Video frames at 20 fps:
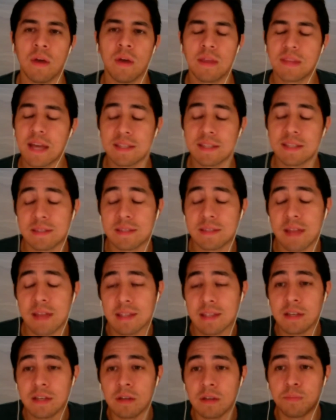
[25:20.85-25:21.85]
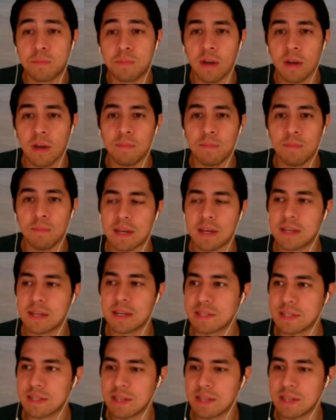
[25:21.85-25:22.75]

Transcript: That's a good point because